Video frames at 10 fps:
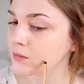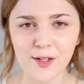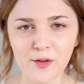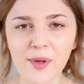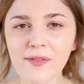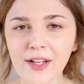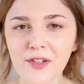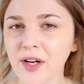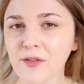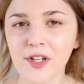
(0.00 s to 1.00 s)
So for a bit of
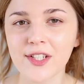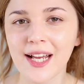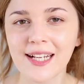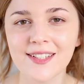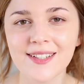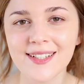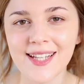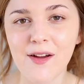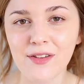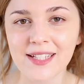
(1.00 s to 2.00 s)
extra coverage and just to
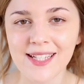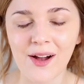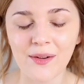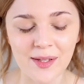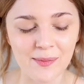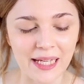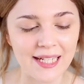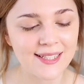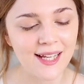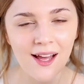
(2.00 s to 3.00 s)
set everything down in
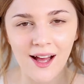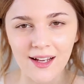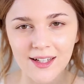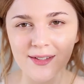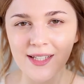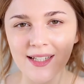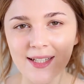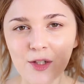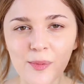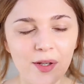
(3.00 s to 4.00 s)
place, I'm going to use a
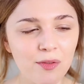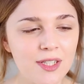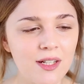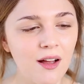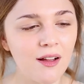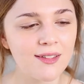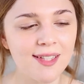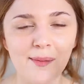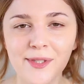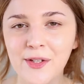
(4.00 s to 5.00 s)
little bit of the
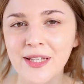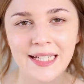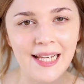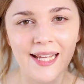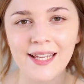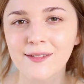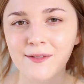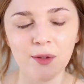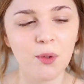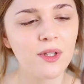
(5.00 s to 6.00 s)
Tarte's Amazonian Clay
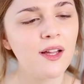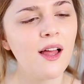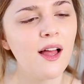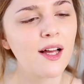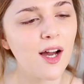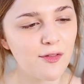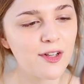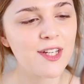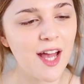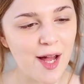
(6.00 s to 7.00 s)
Full
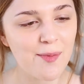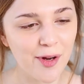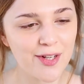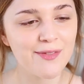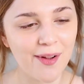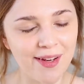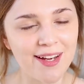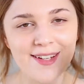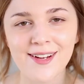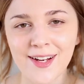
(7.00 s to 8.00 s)
Coverage Airbrush
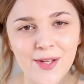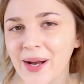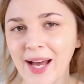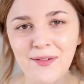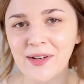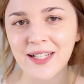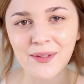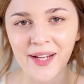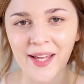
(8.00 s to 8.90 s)
Foundation. I knew it had a really long